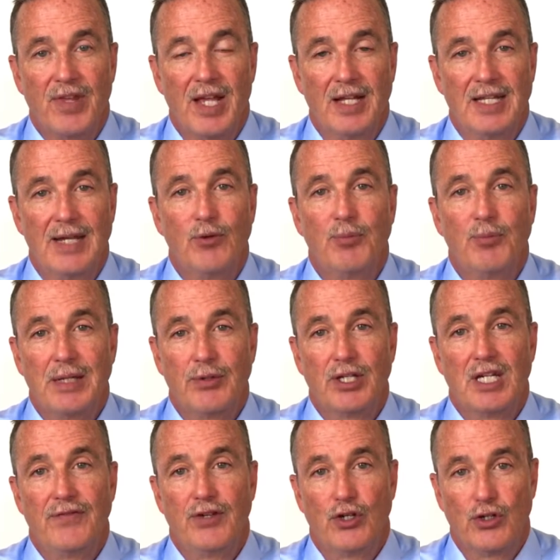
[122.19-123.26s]
and they able to
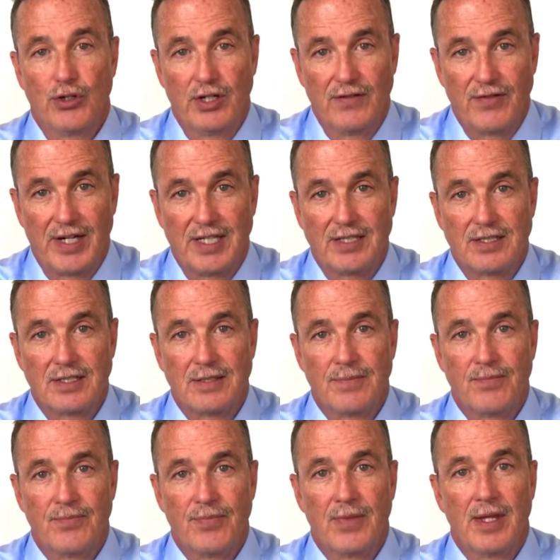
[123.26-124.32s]
give you good advice
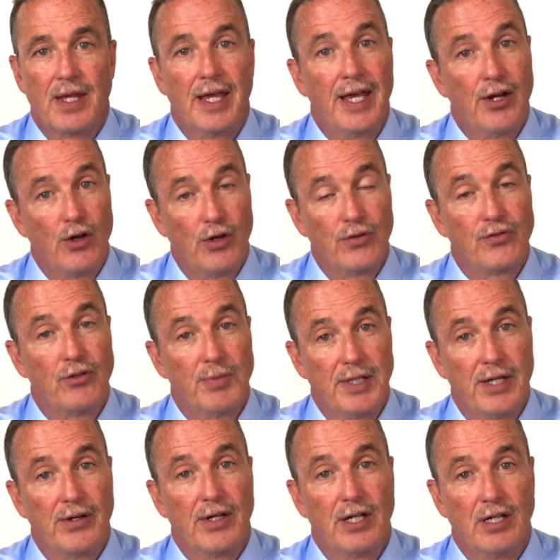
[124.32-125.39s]
and also be
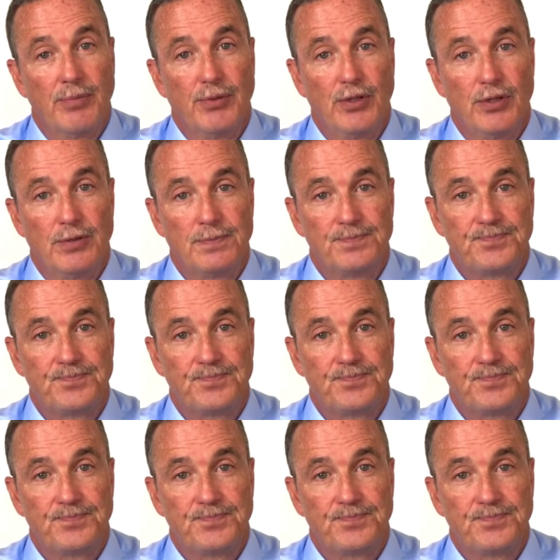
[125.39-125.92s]
there to help you.